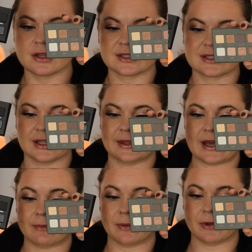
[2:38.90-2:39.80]
Slid
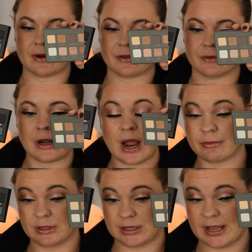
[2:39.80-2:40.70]
that puppy right through it. I
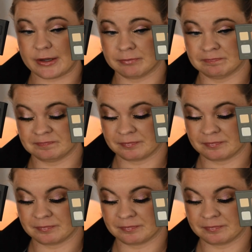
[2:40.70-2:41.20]
really like them.